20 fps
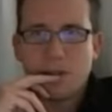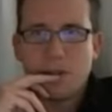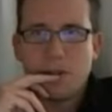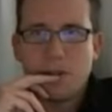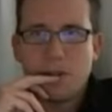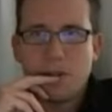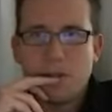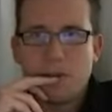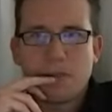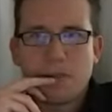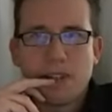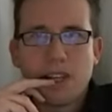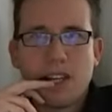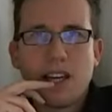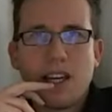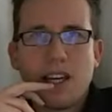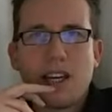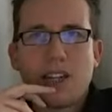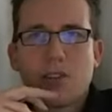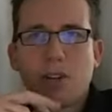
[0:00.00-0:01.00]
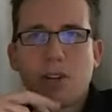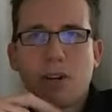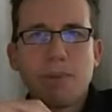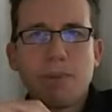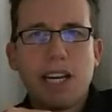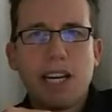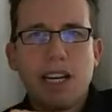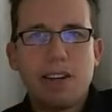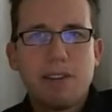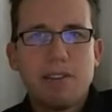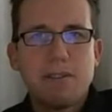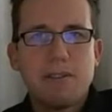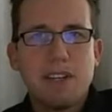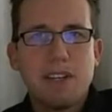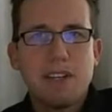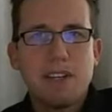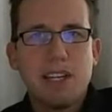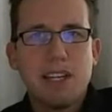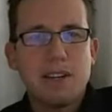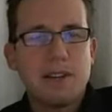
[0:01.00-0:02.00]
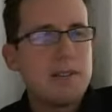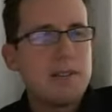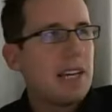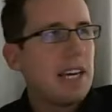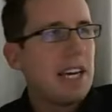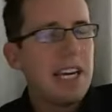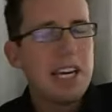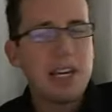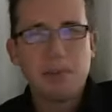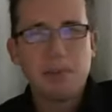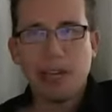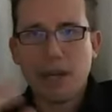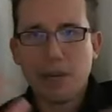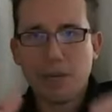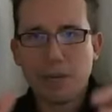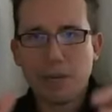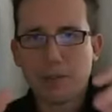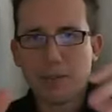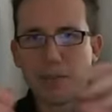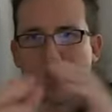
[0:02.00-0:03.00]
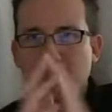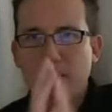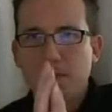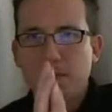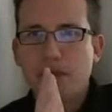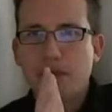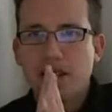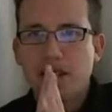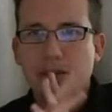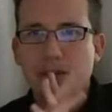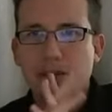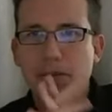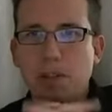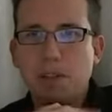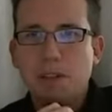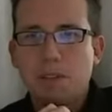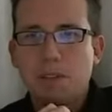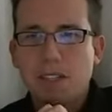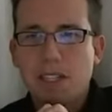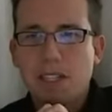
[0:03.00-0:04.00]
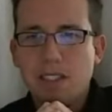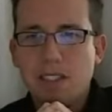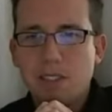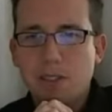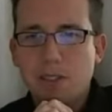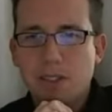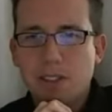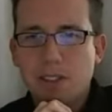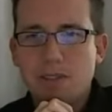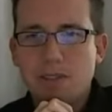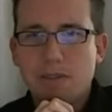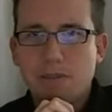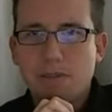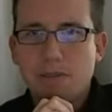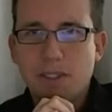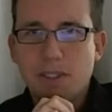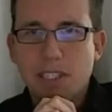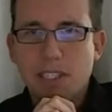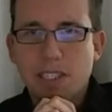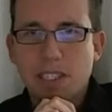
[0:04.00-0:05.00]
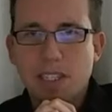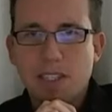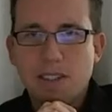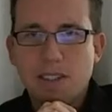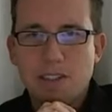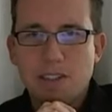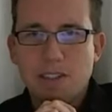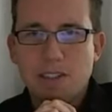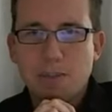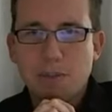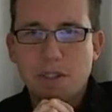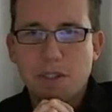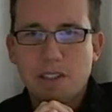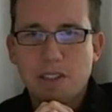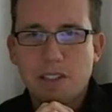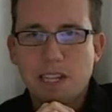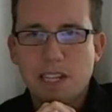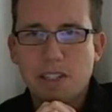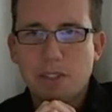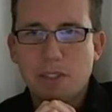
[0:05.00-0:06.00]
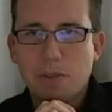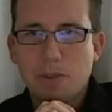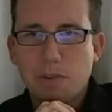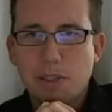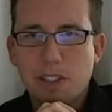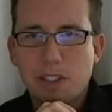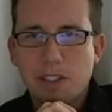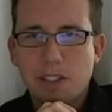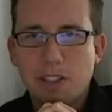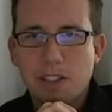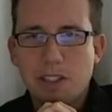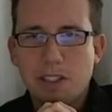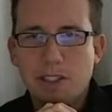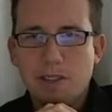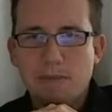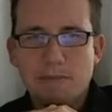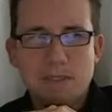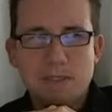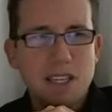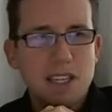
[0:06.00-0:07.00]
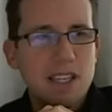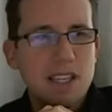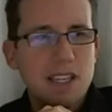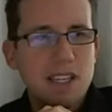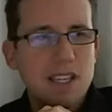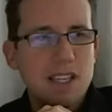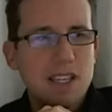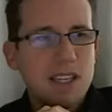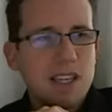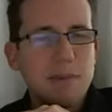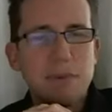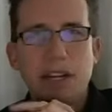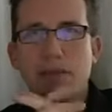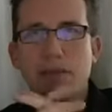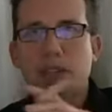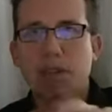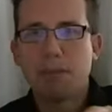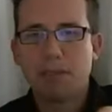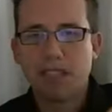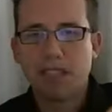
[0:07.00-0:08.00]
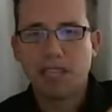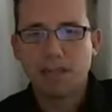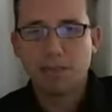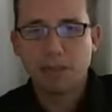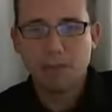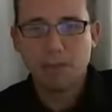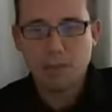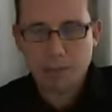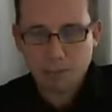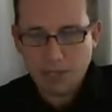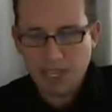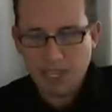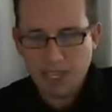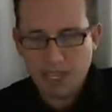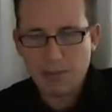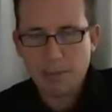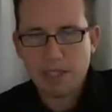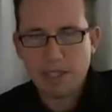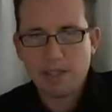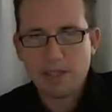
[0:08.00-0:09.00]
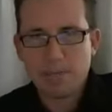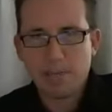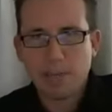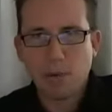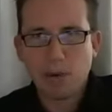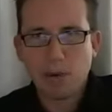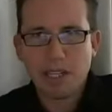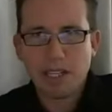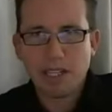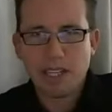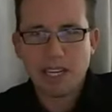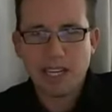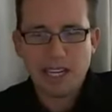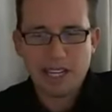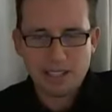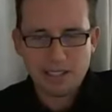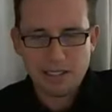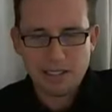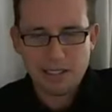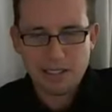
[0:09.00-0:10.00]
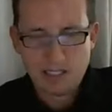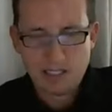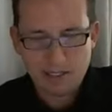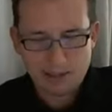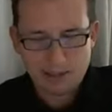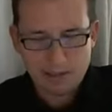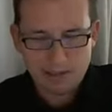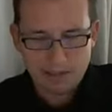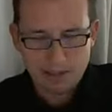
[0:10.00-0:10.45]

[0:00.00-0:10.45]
that's true. So I'm going to have Abe. Abe is my wonderful intern for the summer/winter. I'm going to have him come take my webcam and point it at